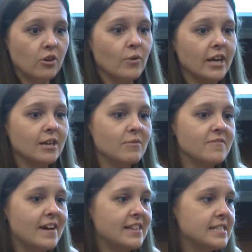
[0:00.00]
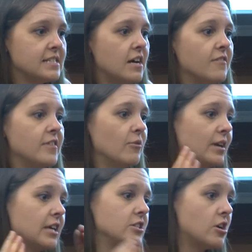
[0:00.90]
Where can we find the stuff that we
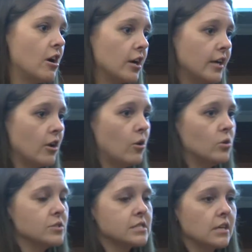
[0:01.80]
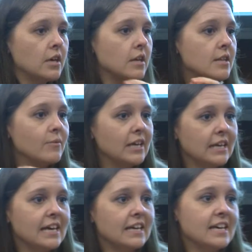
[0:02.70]
can target holes, that we
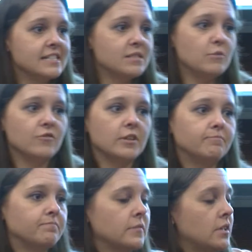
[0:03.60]
can get kids moving?